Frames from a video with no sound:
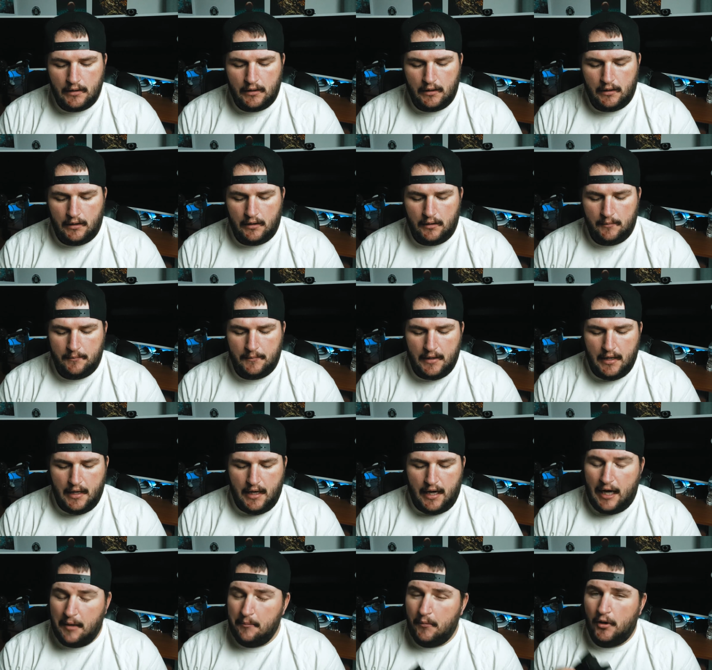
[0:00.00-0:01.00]
1.8.
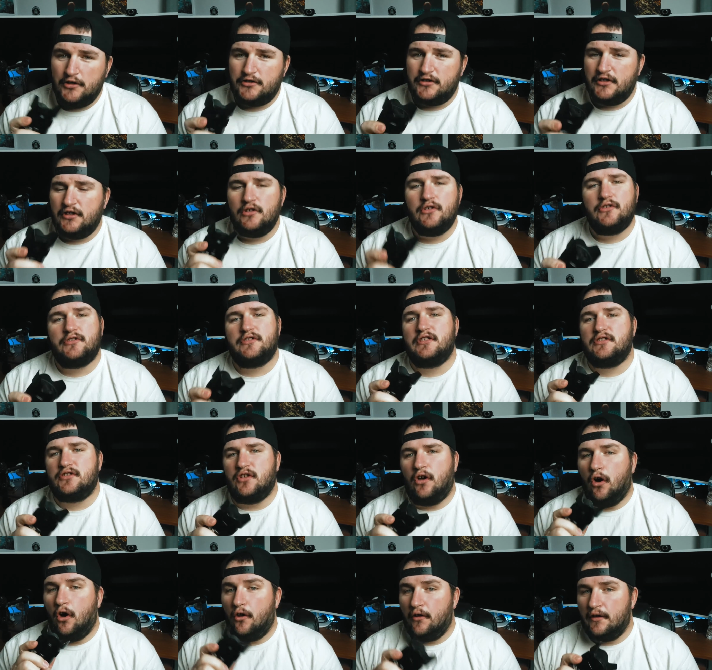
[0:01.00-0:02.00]
I mostly use this
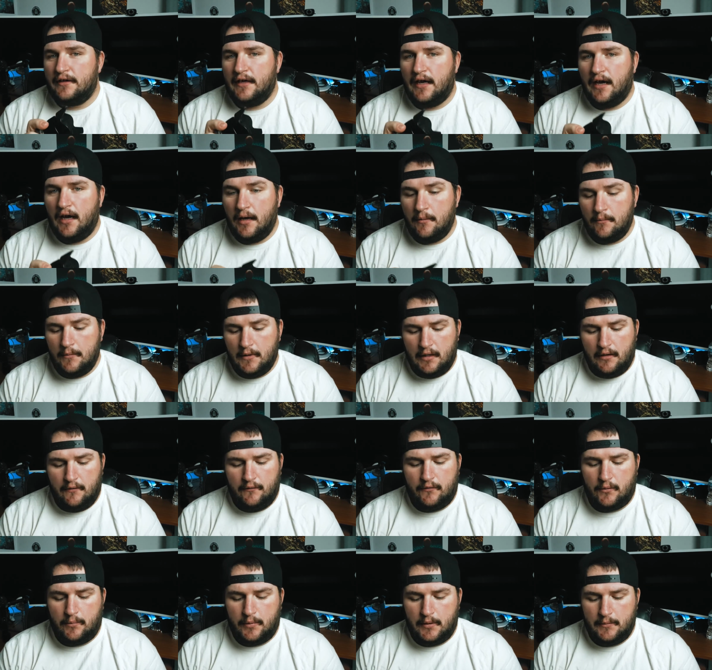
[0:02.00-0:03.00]
all the time
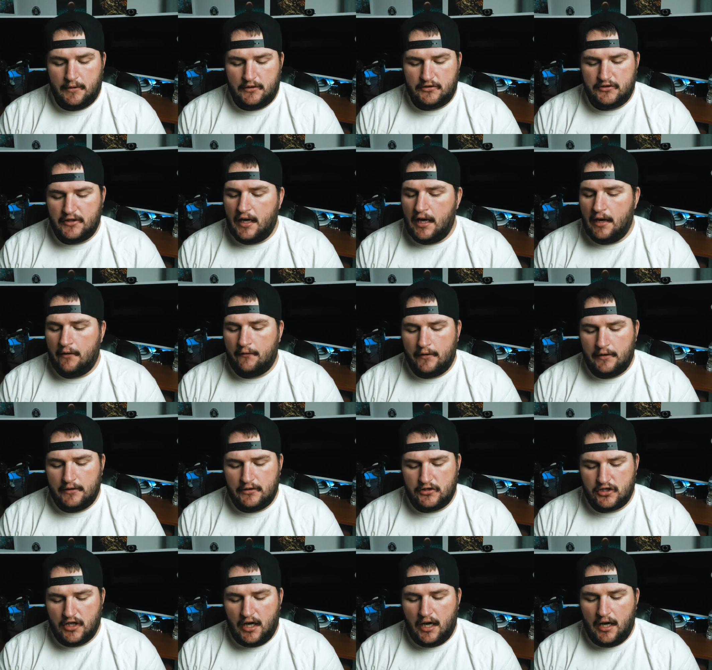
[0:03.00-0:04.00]
for pretty much every
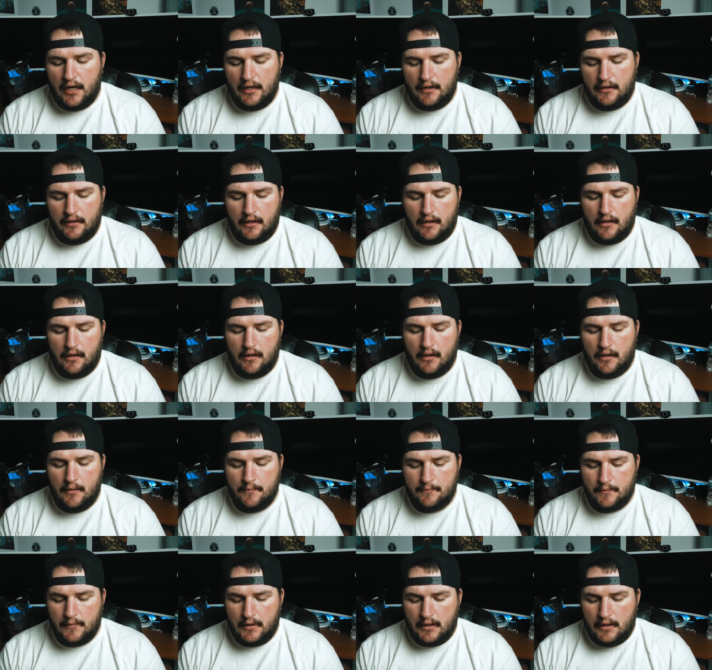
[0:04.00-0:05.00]
shot.
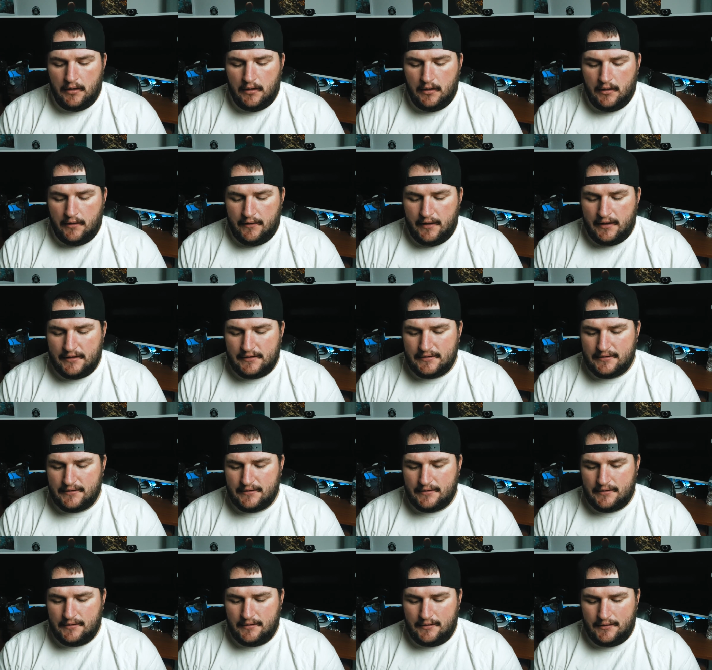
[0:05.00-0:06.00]

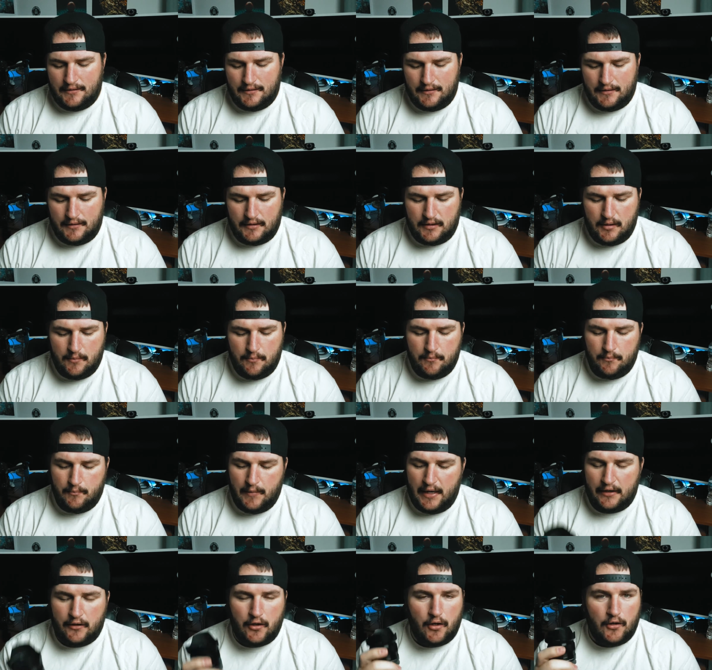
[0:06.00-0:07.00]
That's
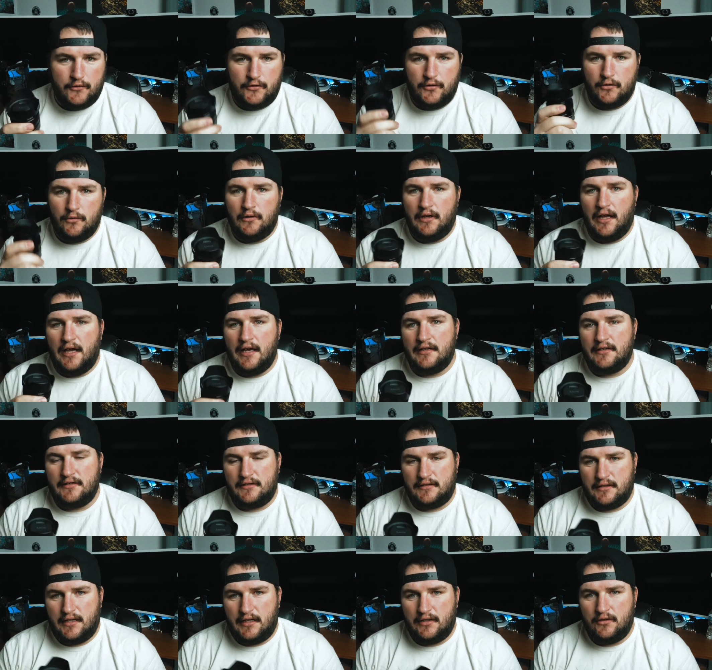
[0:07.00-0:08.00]
my go-to
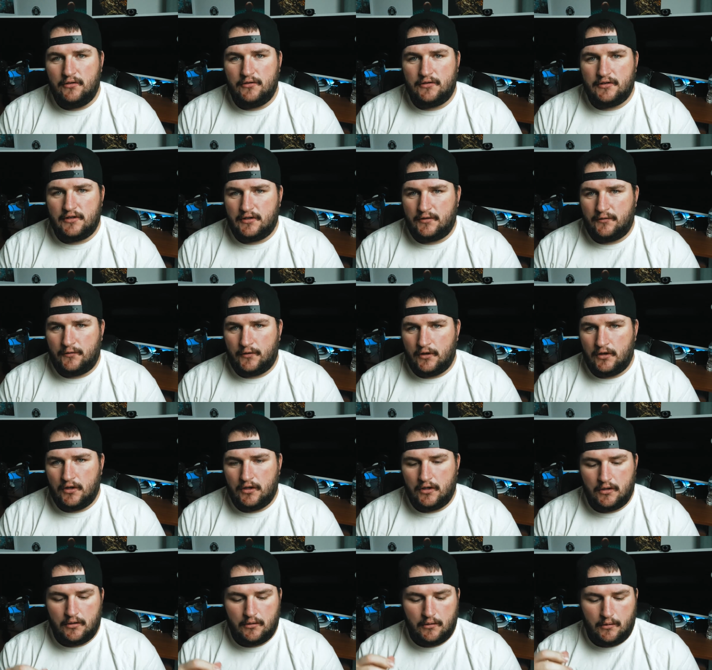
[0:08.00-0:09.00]
lens. I use this
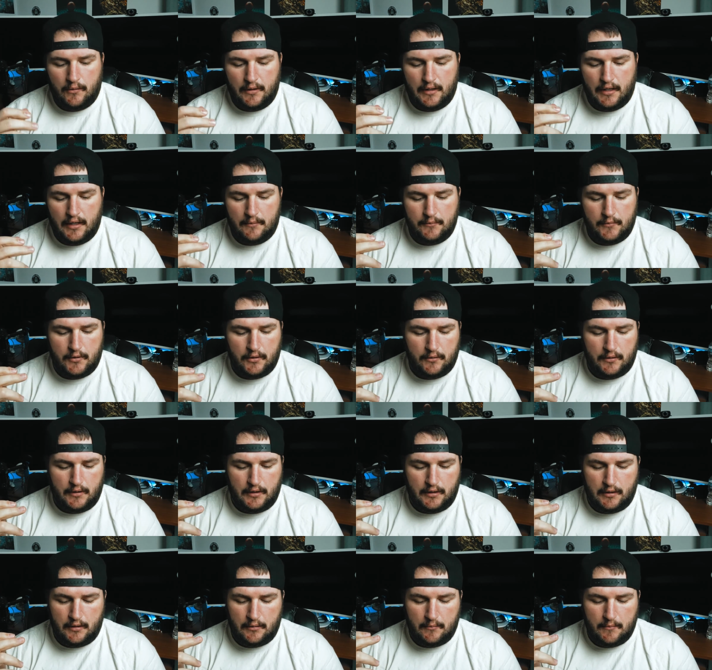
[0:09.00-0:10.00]
for when I'm
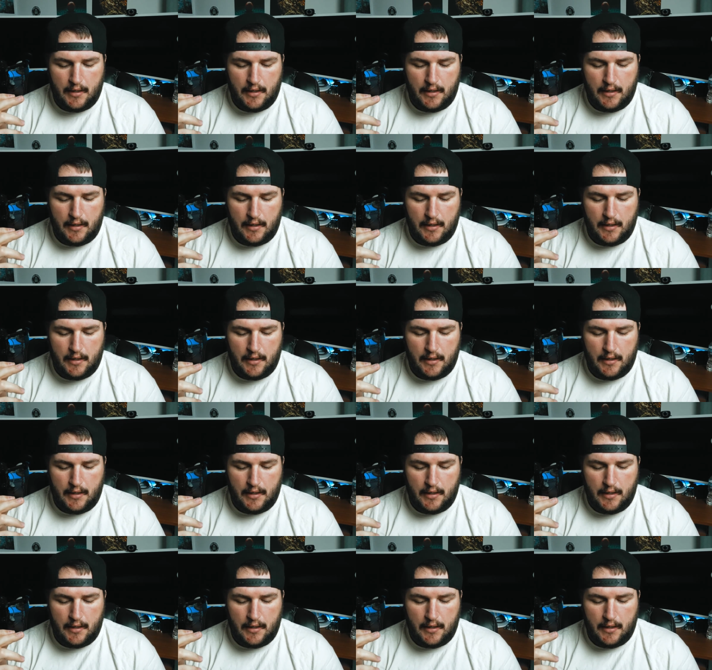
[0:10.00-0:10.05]
doing